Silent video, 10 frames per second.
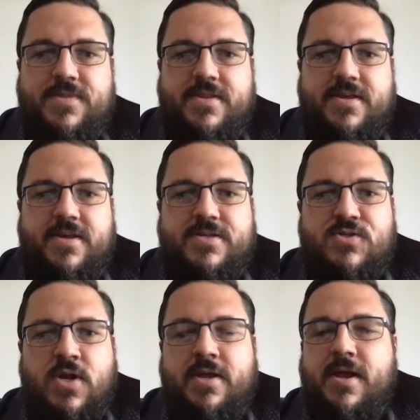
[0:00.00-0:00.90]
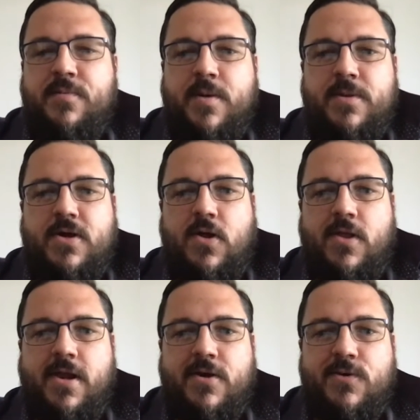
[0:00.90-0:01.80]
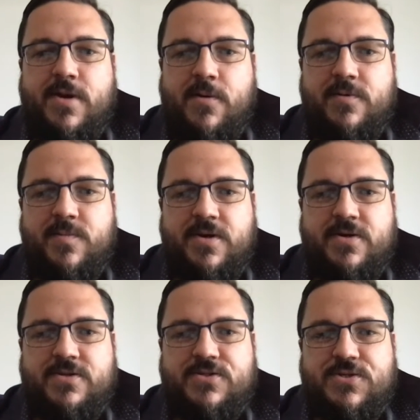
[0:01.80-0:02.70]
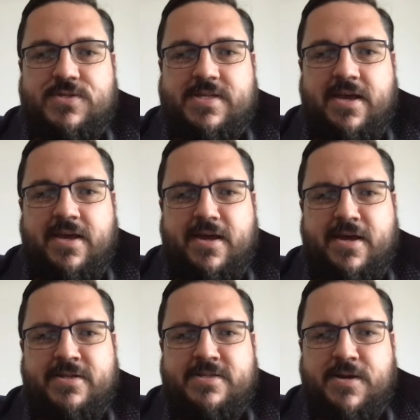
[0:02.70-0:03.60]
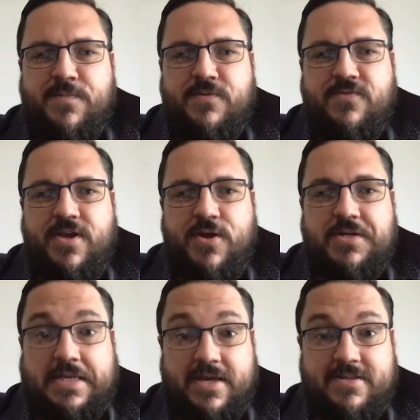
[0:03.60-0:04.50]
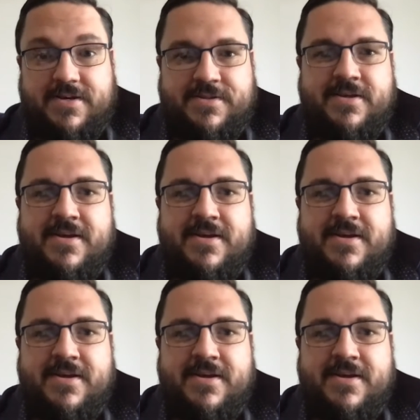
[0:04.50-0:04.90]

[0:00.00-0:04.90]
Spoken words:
The Australia Day public holiday caught up with me on the Tuesday and the video didn't get done.